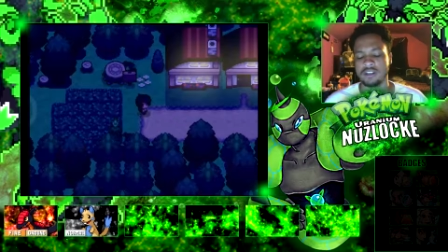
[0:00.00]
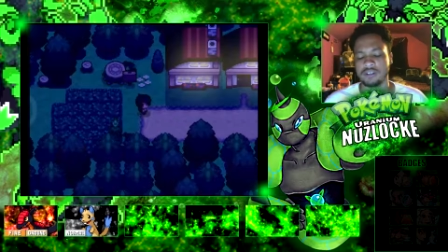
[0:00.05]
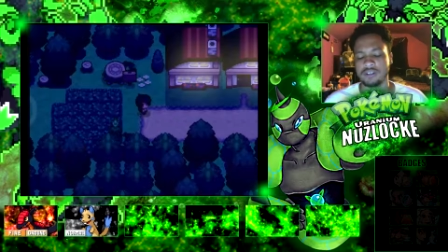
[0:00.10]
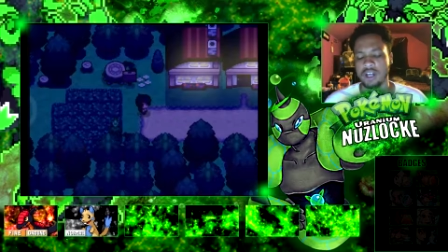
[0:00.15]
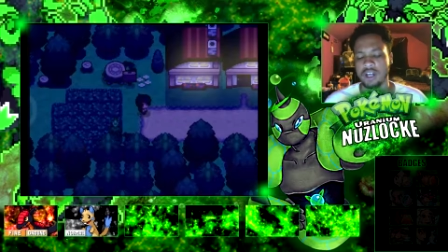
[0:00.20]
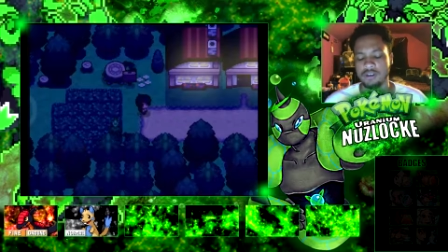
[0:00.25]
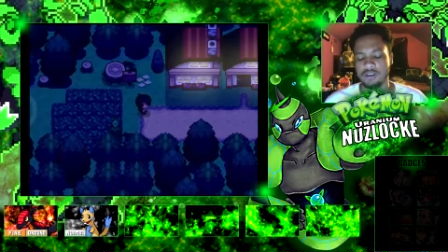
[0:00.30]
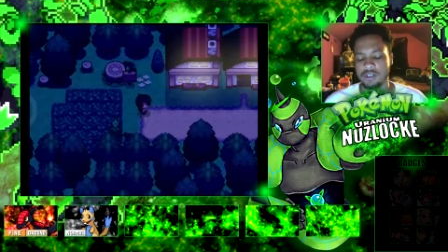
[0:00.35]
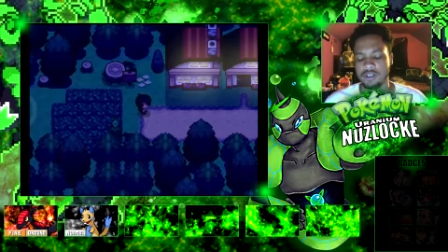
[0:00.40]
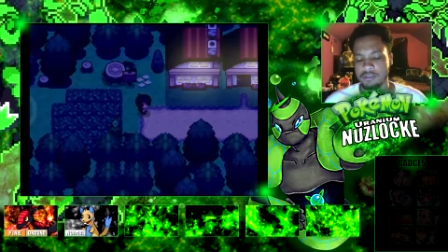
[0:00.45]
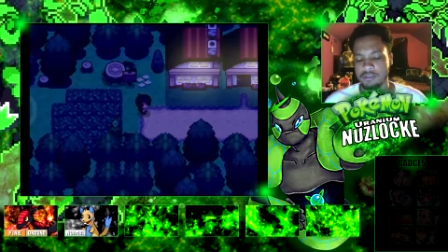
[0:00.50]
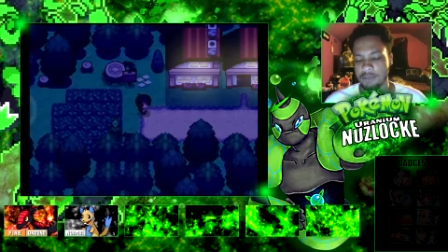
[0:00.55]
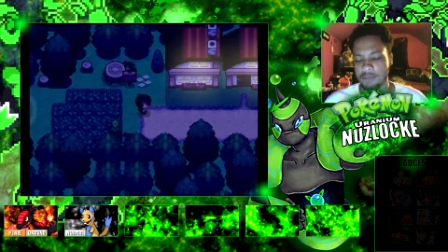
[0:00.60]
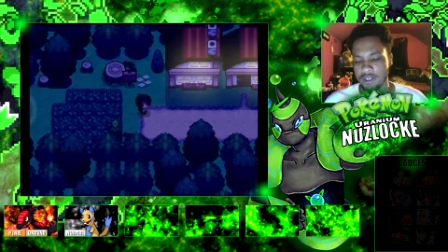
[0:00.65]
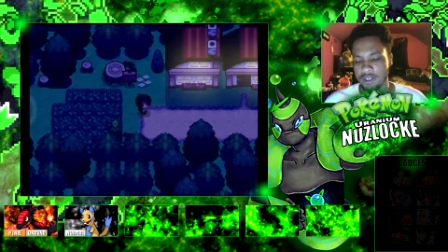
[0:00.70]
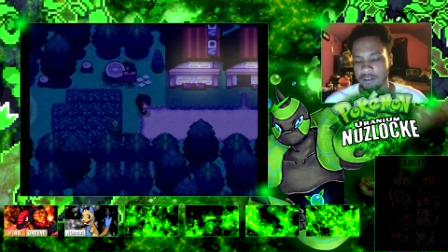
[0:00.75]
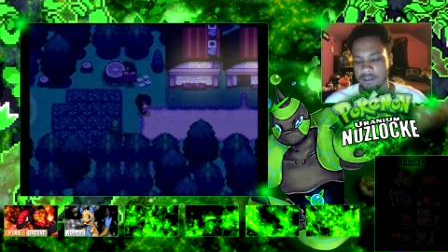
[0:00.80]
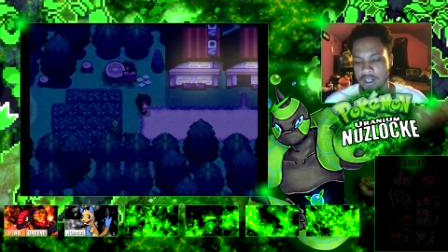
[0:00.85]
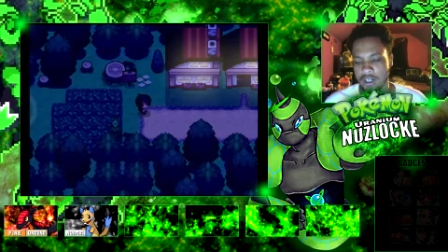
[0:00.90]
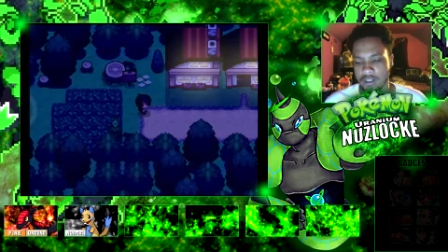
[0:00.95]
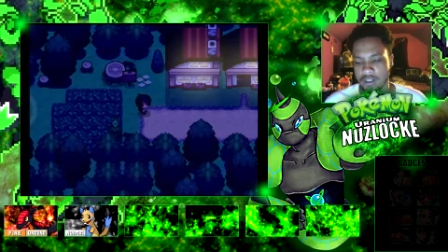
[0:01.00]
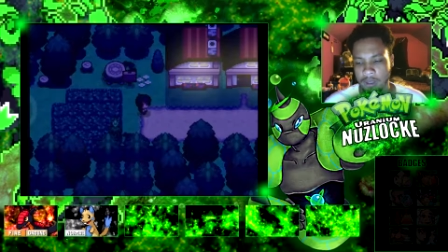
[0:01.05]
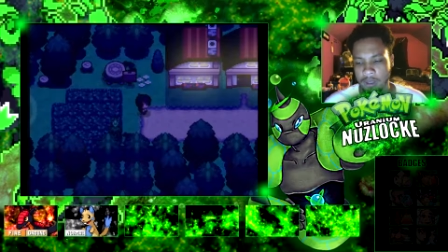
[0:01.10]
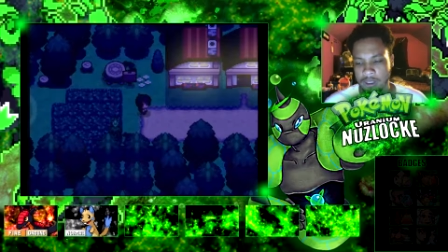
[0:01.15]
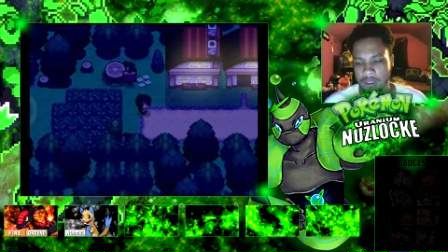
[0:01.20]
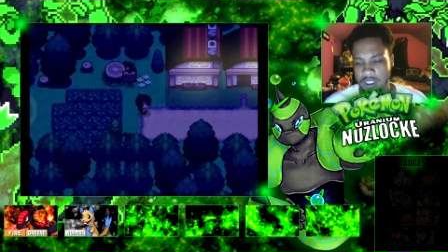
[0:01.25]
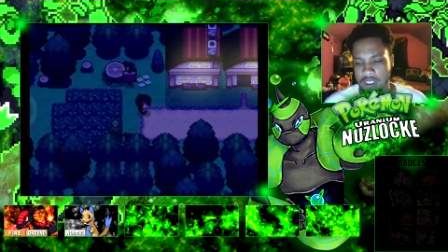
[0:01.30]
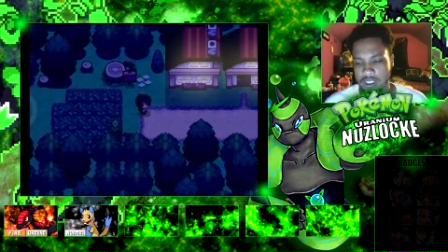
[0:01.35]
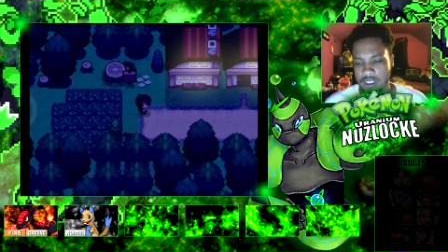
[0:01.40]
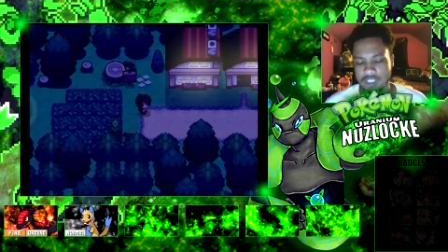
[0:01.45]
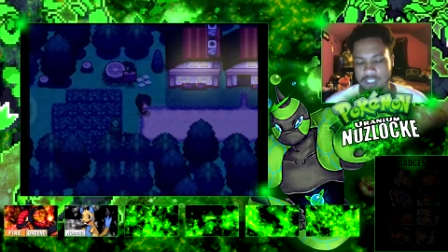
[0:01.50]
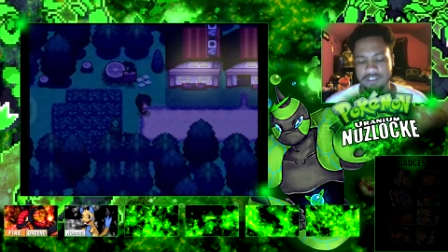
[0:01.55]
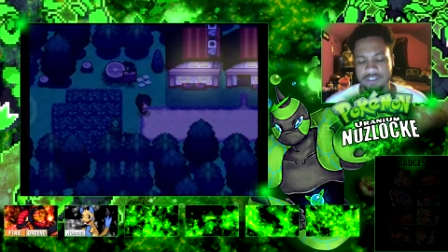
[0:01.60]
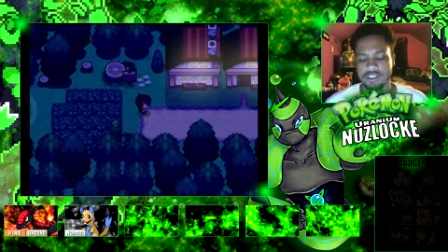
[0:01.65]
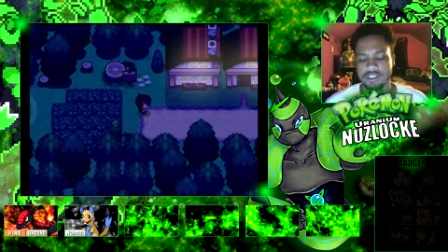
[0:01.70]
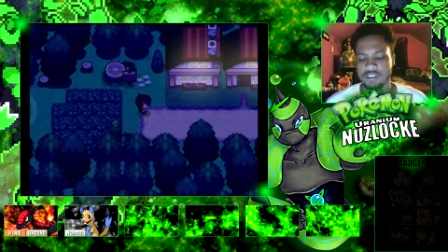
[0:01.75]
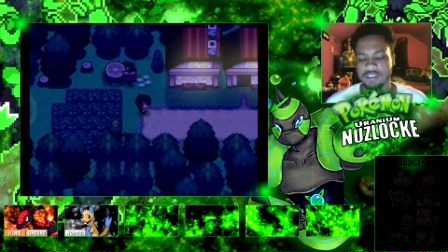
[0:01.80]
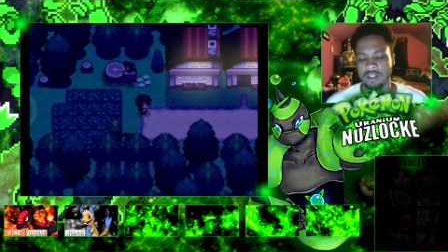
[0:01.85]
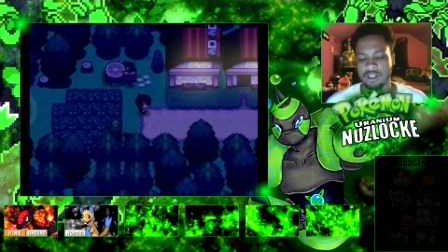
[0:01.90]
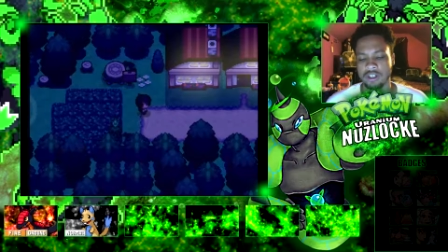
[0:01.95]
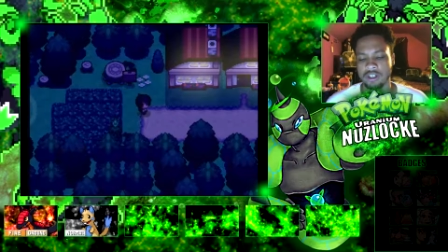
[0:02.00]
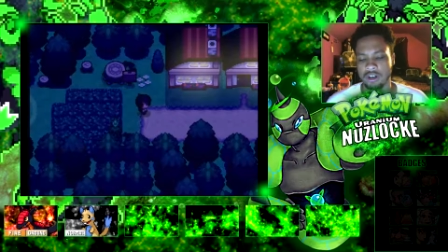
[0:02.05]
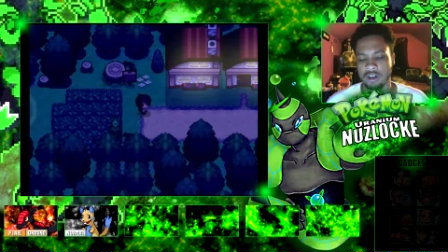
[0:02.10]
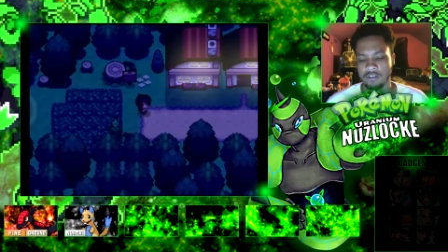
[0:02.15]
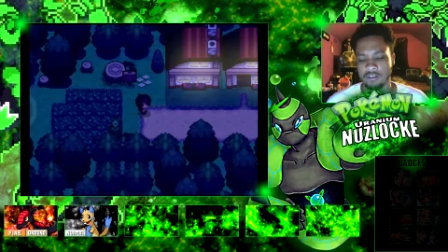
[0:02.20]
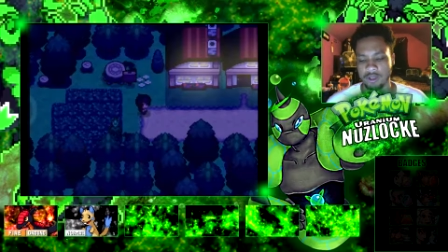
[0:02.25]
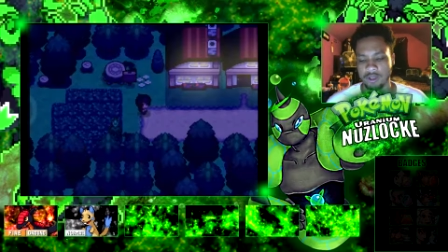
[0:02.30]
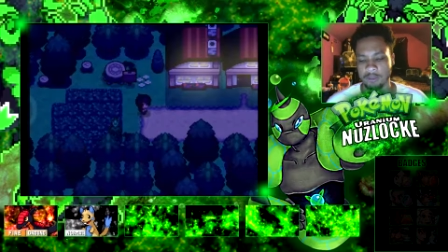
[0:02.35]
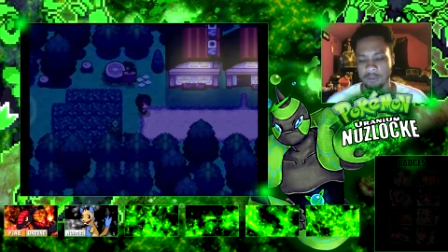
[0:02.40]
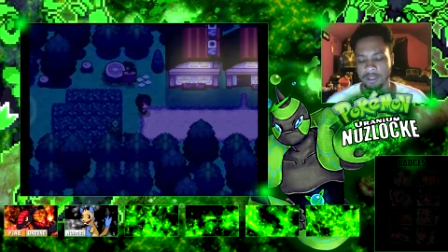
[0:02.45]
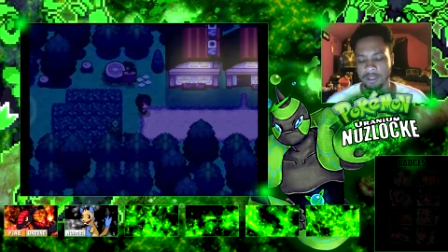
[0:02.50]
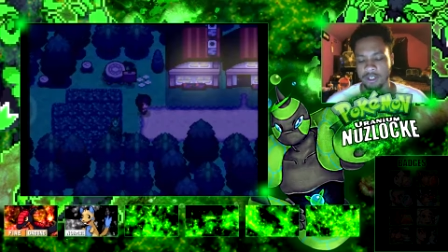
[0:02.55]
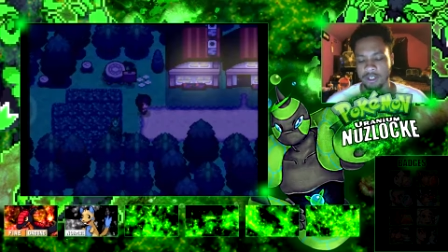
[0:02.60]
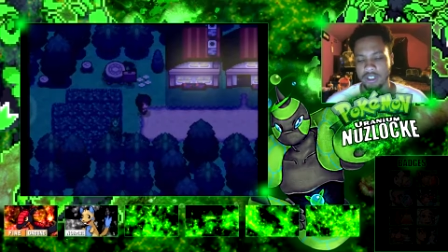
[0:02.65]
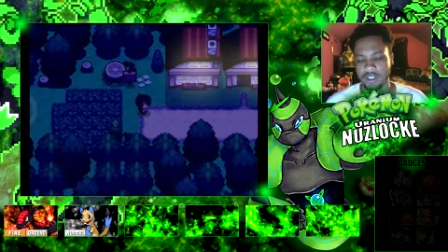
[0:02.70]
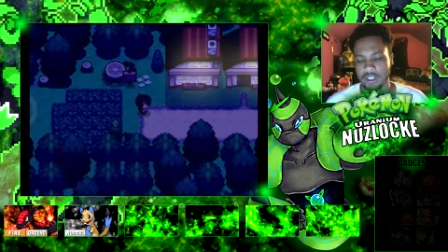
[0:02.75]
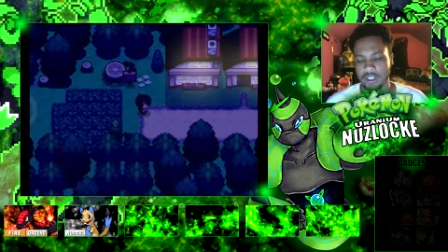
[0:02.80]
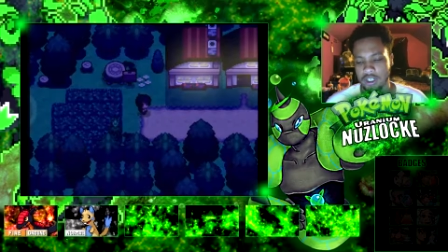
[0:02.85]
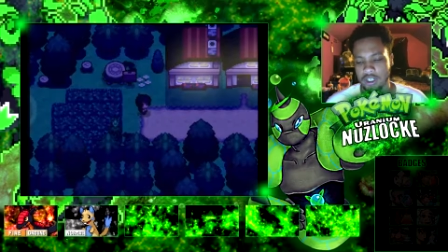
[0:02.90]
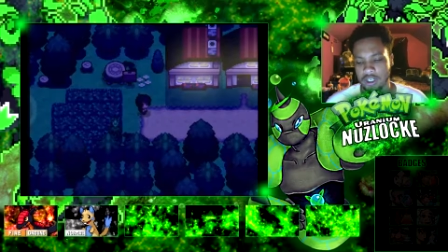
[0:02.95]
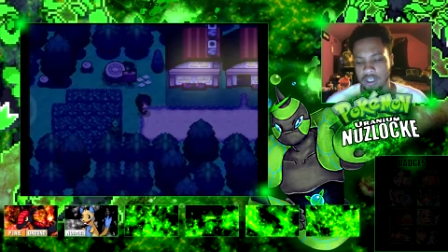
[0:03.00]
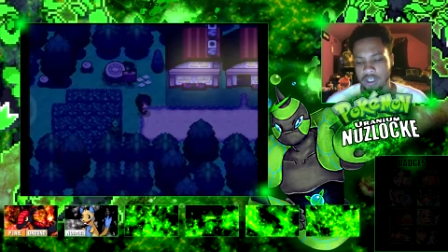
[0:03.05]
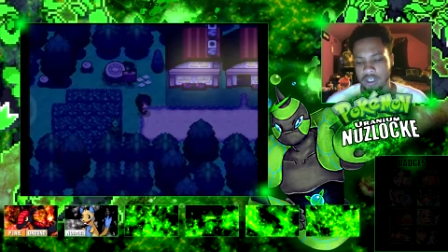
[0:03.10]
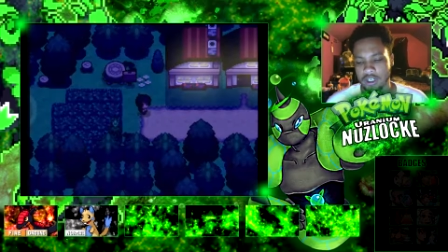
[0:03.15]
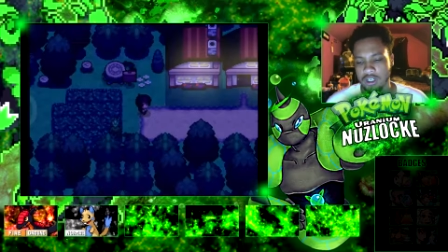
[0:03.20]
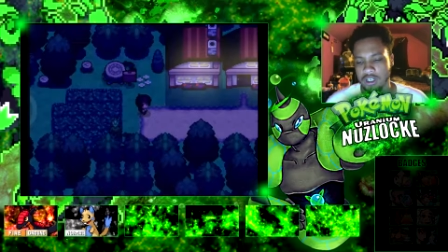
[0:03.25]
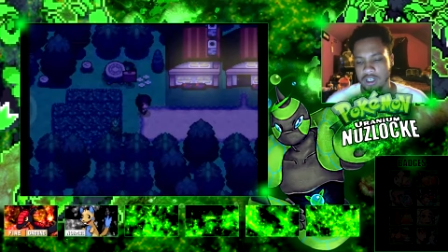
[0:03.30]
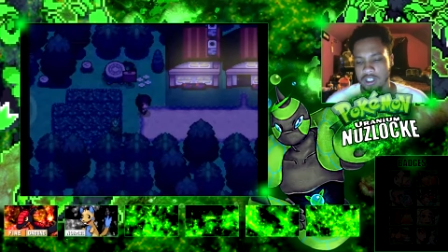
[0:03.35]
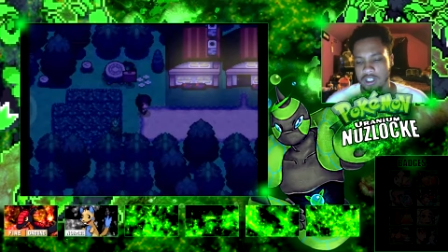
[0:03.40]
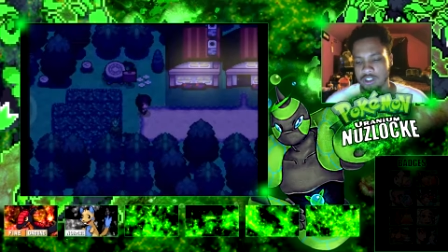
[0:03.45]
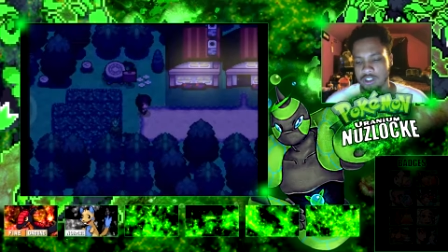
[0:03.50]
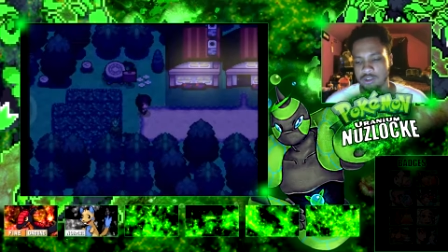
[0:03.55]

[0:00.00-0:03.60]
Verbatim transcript: I don't need to make a grinding montage. I'll just start it off when I'm done.